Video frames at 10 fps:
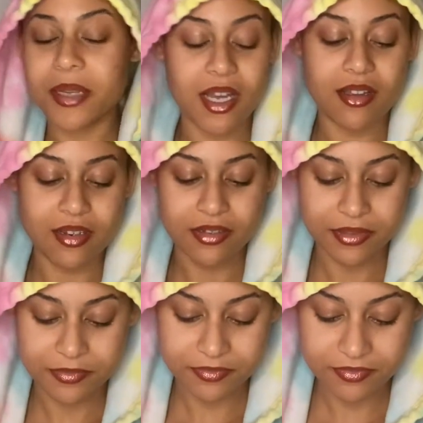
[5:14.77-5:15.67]
my
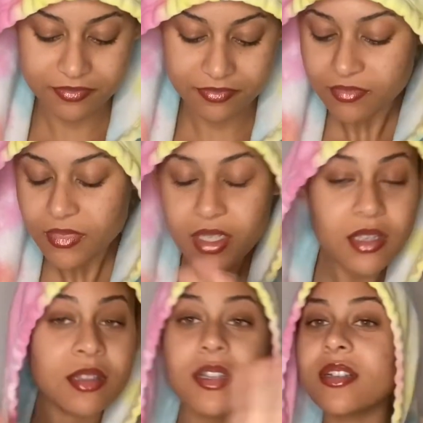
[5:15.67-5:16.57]
god.
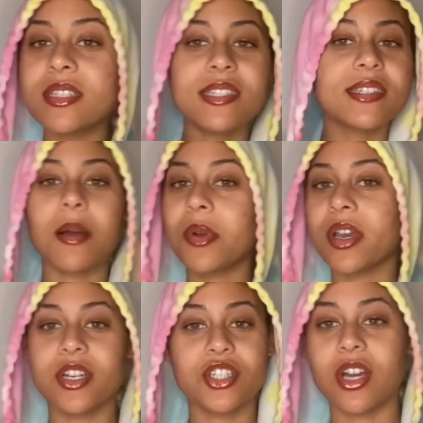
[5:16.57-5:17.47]
Literally summer
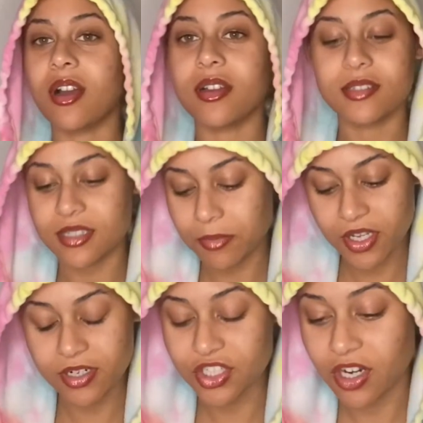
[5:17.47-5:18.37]
in a jar, summer
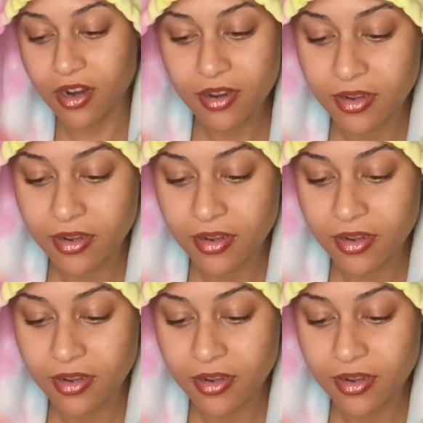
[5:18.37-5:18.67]
in a jar.